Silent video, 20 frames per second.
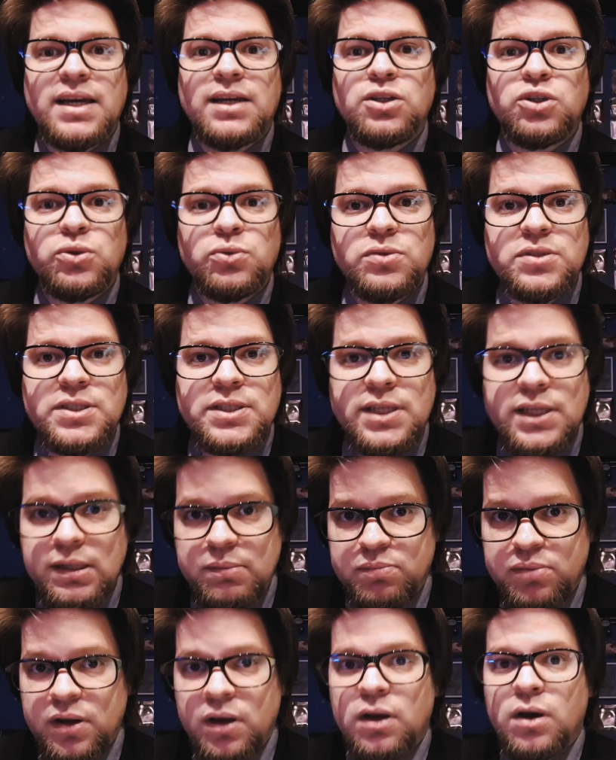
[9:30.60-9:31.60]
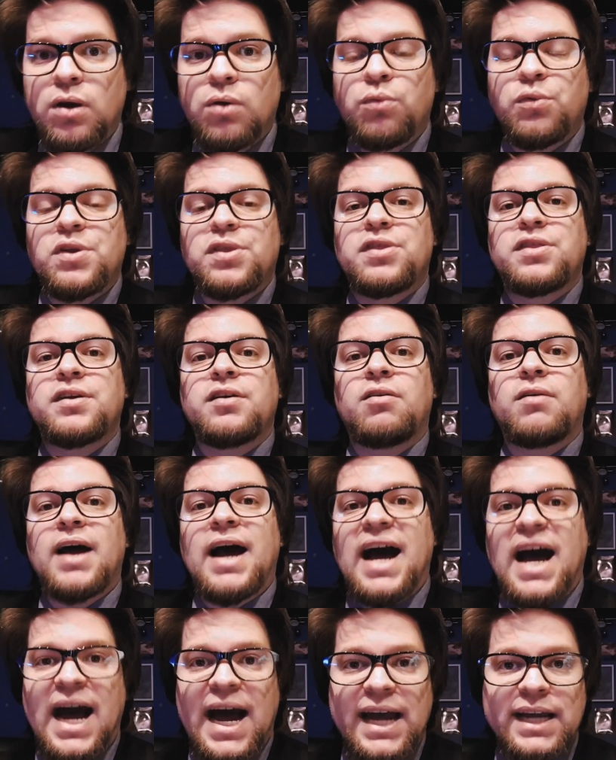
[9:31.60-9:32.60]
they do sleep with
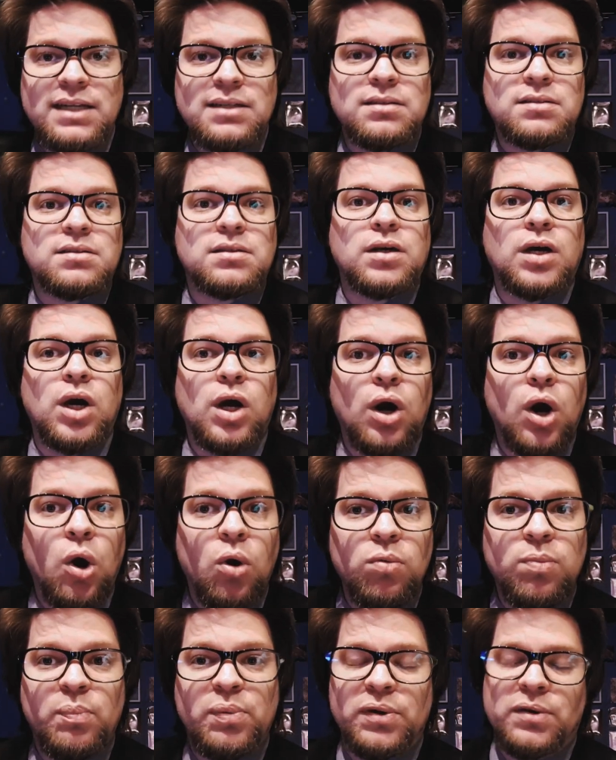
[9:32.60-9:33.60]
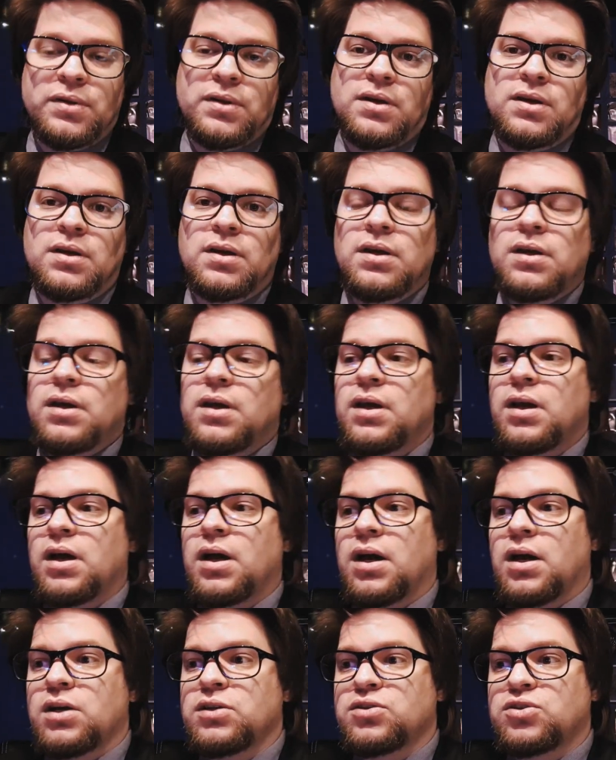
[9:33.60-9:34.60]
their eyes open.
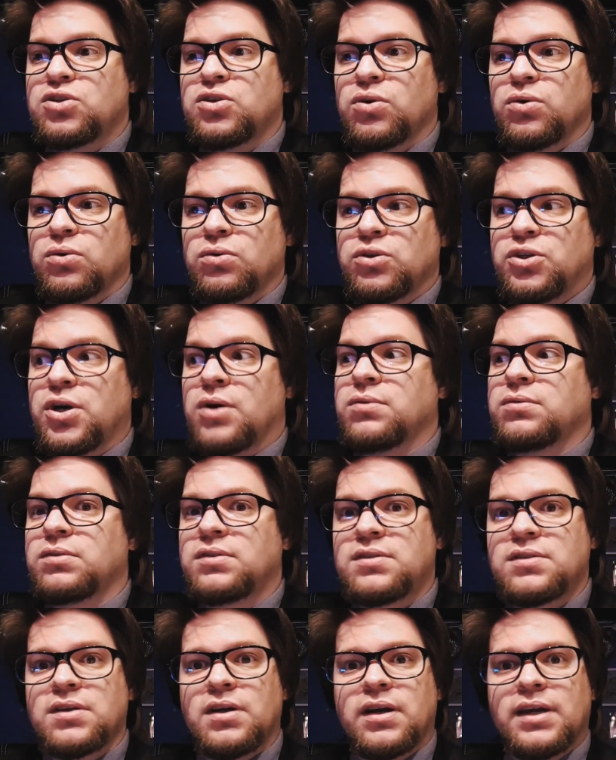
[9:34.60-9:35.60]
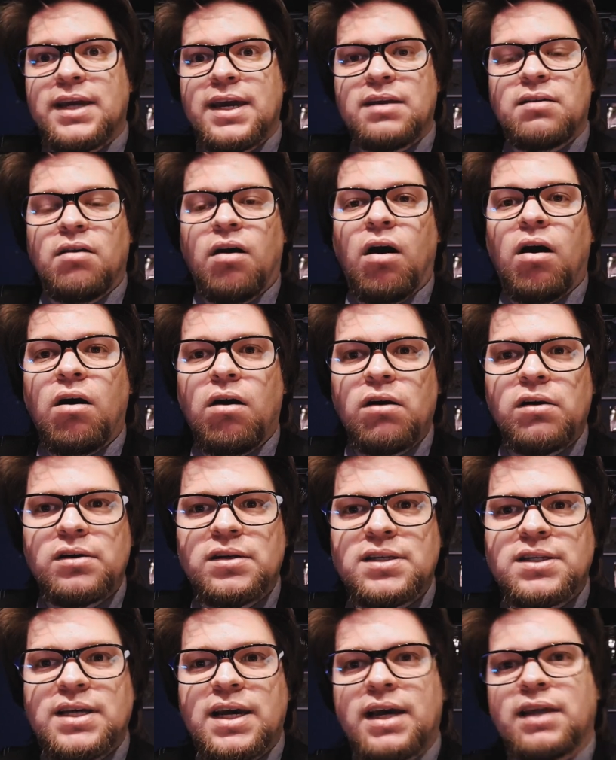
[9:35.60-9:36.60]
So don't get a heart
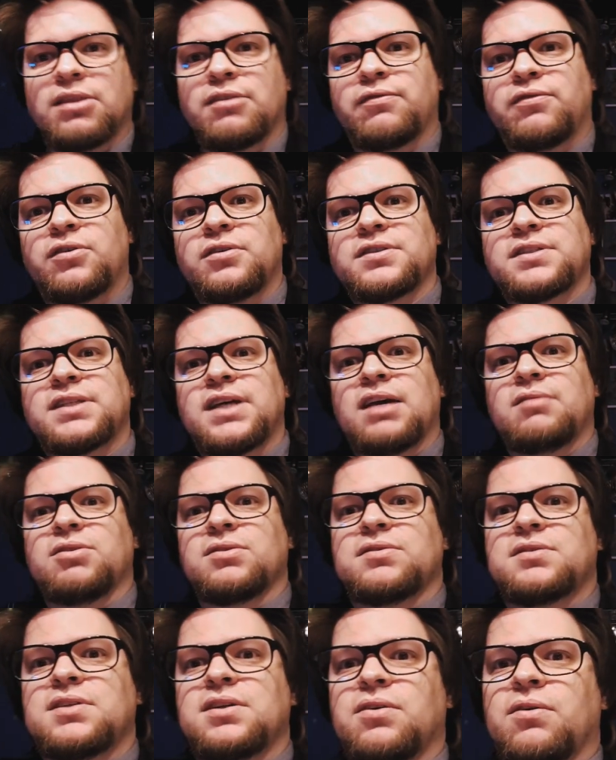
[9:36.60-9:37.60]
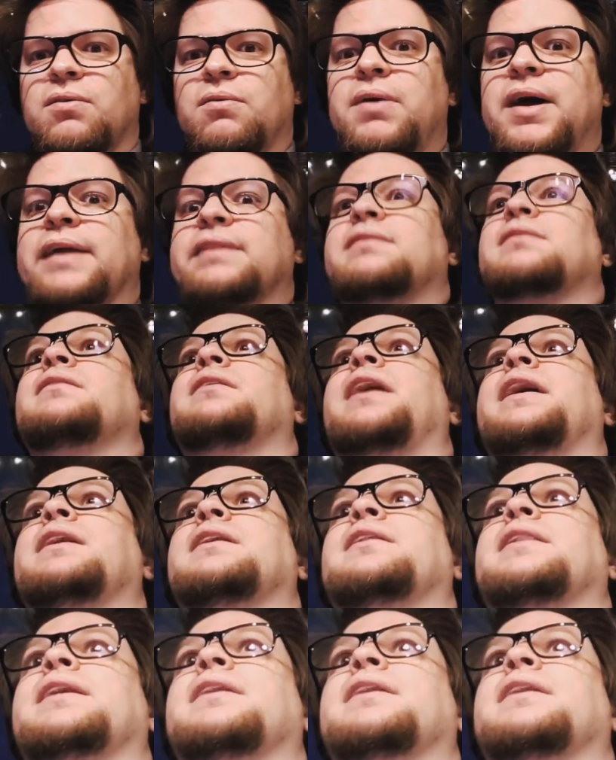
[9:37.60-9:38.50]
attack the first time you see a rat laying